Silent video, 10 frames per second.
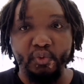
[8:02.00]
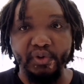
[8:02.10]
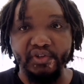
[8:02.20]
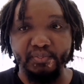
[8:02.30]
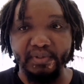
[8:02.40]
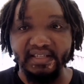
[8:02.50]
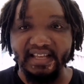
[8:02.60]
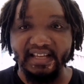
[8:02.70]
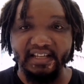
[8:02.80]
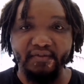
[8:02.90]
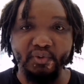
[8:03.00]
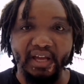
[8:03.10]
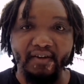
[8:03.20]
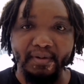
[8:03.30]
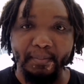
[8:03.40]
which means that if you
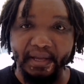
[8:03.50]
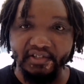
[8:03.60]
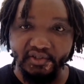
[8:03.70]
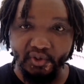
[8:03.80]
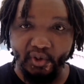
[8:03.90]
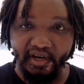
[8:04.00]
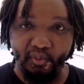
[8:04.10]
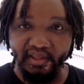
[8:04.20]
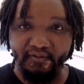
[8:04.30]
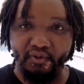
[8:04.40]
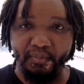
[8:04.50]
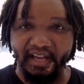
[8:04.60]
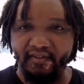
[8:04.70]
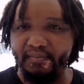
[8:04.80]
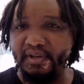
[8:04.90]
have a purchase order, whether from
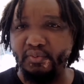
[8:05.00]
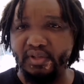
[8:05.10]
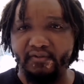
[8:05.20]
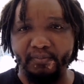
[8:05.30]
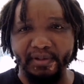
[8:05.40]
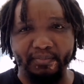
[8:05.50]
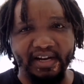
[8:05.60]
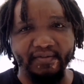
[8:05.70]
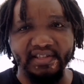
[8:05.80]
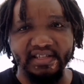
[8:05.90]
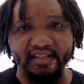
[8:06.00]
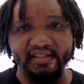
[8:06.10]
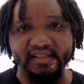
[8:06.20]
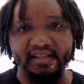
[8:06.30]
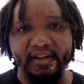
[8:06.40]
government, whether from the private
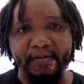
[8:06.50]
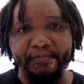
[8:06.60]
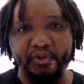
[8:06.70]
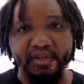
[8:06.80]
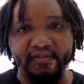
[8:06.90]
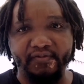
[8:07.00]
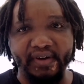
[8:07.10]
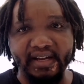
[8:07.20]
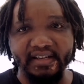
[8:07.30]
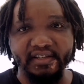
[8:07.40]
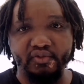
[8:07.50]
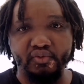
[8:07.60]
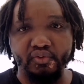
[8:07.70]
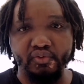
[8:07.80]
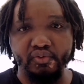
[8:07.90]
sector, you need funding
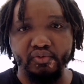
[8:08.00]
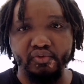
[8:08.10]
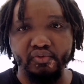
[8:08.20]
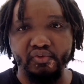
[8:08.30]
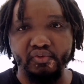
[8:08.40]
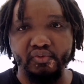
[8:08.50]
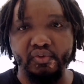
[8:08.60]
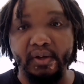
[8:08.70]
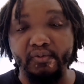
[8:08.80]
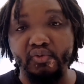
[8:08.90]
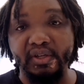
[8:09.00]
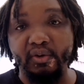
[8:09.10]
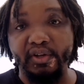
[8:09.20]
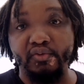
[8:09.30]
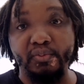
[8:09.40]
to in
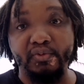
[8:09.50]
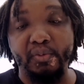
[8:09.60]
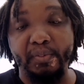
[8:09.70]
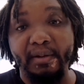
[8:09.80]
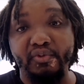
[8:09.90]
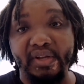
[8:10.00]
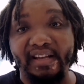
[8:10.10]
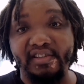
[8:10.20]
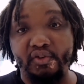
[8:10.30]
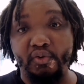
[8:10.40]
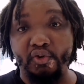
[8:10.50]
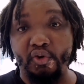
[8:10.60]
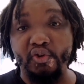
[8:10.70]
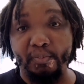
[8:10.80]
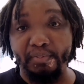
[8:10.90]
order to be able to execute
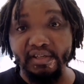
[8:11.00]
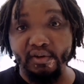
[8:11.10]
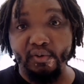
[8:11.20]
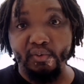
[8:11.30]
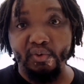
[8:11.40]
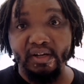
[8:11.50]
on your PO.